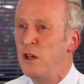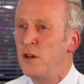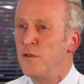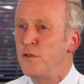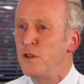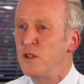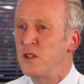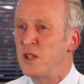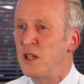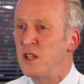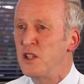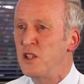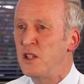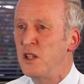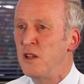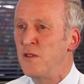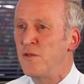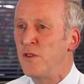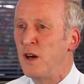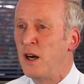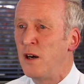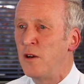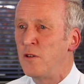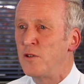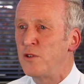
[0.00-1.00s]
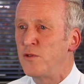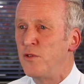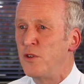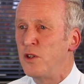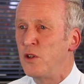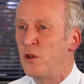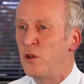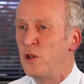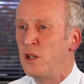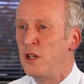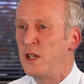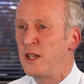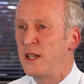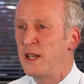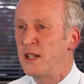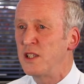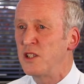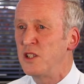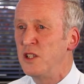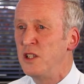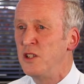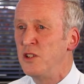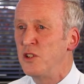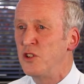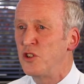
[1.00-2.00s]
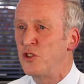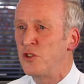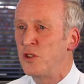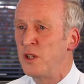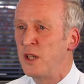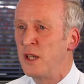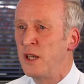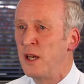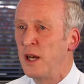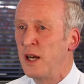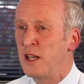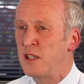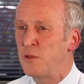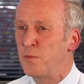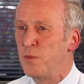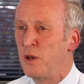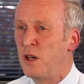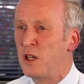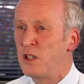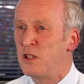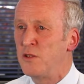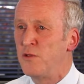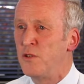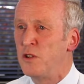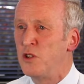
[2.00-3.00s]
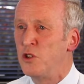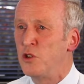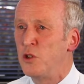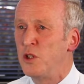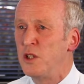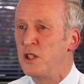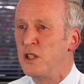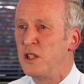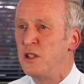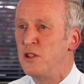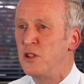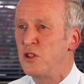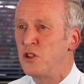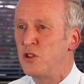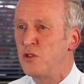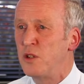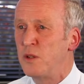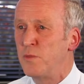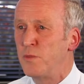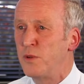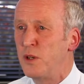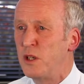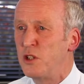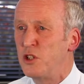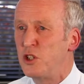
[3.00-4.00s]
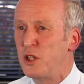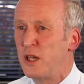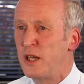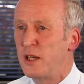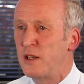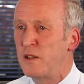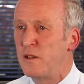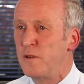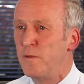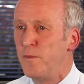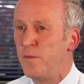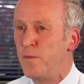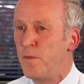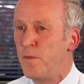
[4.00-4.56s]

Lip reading: for testing valves for the oil and gas industry as part of a joint industry project.